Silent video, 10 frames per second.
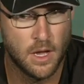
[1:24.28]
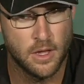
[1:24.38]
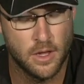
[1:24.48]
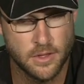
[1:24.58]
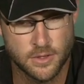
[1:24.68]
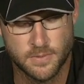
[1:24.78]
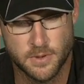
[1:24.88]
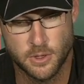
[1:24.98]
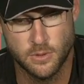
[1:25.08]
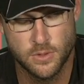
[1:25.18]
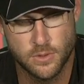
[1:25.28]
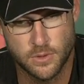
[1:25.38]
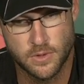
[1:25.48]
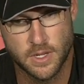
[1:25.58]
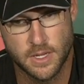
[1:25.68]
I think it was a very good
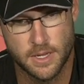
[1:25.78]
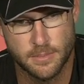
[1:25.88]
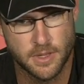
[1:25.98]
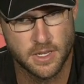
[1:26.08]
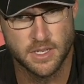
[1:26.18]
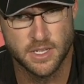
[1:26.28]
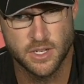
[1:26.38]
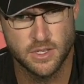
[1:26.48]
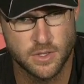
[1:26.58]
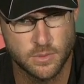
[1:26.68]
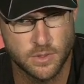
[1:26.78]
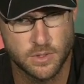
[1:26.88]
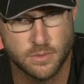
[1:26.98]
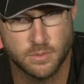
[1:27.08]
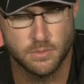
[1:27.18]
score. I think in the conditions it
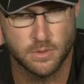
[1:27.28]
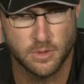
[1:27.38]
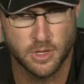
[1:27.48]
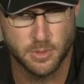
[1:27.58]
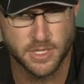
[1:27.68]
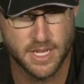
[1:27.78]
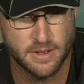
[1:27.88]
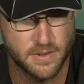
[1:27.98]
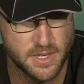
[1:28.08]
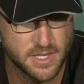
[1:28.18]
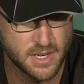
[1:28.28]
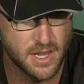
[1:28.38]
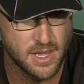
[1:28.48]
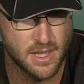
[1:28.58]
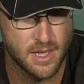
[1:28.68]
was incredibly tough
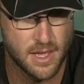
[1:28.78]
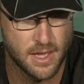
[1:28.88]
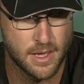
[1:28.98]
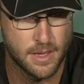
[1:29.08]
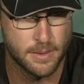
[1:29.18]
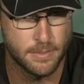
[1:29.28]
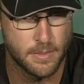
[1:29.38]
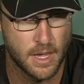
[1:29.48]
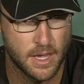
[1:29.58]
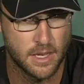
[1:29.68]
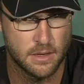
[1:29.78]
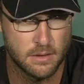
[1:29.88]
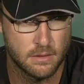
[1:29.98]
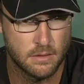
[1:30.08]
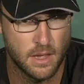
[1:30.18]
yesterday,
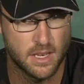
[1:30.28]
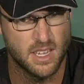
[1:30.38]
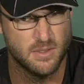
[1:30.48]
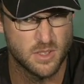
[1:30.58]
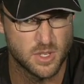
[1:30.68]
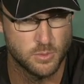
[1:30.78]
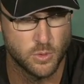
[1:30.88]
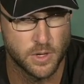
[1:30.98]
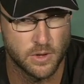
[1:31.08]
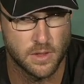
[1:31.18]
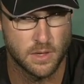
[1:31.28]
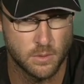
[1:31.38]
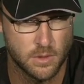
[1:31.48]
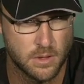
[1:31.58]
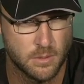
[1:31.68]
and even this morning I
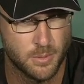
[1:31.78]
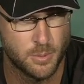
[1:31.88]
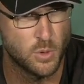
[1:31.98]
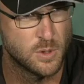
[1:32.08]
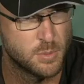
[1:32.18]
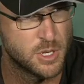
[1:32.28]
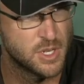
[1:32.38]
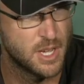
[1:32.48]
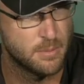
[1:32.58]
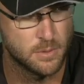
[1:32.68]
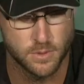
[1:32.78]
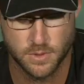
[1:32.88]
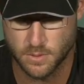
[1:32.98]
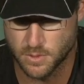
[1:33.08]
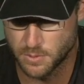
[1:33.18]
think when the ball was pitched up it
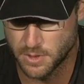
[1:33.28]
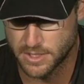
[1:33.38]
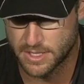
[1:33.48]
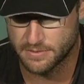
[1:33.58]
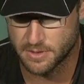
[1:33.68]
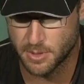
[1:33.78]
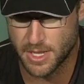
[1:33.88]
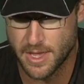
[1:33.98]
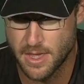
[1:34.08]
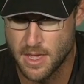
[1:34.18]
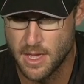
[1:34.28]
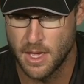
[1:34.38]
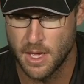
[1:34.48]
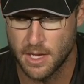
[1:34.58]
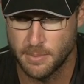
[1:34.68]
was really tough to play.
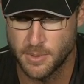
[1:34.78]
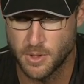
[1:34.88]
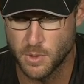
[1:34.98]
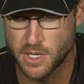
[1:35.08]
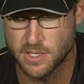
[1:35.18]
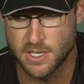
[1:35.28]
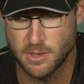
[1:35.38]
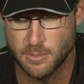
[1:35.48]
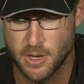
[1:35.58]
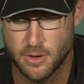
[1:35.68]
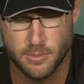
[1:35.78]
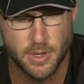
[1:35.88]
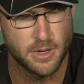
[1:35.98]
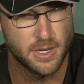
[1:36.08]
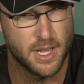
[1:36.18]
But the wicket's getting better and
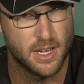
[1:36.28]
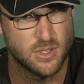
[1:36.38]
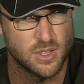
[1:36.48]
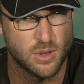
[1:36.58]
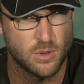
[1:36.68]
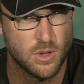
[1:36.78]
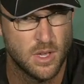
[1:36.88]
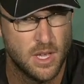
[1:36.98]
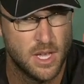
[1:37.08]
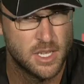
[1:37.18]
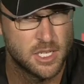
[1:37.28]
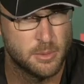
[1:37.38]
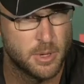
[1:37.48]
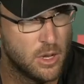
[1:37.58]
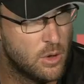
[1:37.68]
better now, so it's
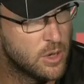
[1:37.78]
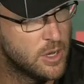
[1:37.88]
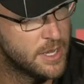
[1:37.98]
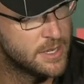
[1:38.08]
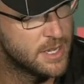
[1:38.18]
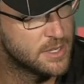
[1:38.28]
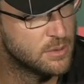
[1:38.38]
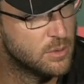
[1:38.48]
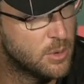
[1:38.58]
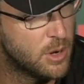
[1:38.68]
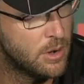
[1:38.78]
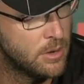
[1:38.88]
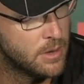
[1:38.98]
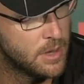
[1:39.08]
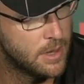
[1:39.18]
going to be a long, hard tussle tomorrow.
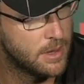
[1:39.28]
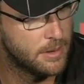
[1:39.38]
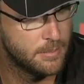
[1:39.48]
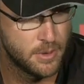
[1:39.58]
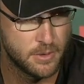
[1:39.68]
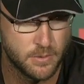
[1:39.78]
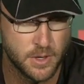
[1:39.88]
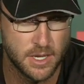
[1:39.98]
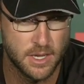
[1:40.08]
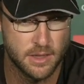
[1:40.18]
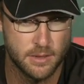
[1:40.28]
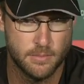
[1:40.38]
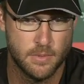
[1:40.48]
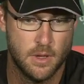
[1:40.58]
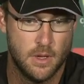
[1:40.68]
But if we can get
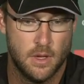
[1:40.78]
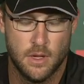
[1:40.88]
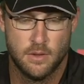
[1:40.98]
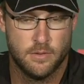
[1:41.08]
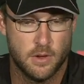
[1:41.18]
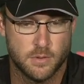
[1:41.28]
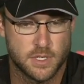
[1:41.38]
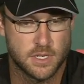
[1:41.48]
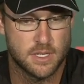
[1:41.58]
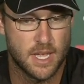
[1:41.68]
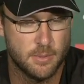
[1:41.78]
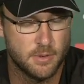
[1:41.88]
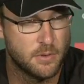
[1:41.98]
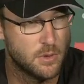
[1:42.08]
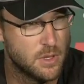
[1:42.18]
them 5 or 6 down
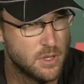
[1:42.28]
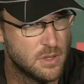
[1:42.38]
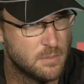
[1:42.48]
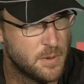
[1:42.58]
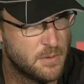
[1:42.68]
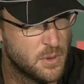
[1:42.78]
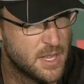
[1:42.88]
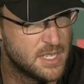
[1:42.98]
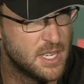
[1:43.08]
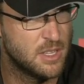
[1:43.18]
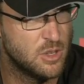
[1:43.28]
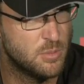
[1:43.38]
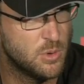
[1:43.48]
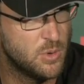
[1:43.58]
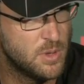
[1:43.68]
before that second new
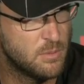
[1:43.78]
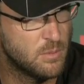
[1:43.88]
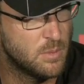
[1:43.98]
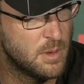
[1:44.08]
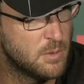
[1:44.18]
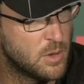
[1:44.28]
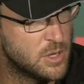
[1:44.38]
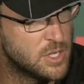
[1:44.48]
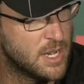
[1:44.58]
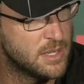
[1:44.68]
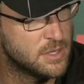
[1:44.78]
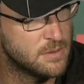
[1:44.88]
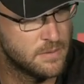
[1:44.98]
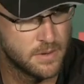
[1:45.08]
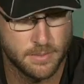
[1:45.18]
ball, then we've got a chance
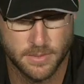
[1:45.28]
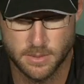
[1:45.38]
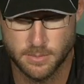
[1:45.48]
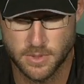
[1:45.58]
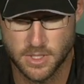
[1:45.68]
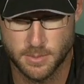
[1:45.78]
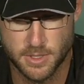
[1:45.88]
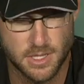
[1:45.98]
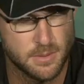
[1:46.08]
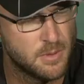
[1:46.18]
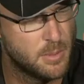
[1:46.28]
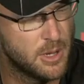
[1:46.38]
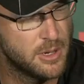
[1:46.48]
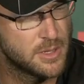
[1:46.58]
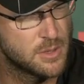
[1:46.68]
of dismissing them for
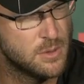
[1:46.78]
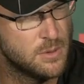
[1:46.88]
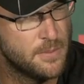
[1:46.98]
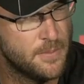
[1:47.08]
blowout score.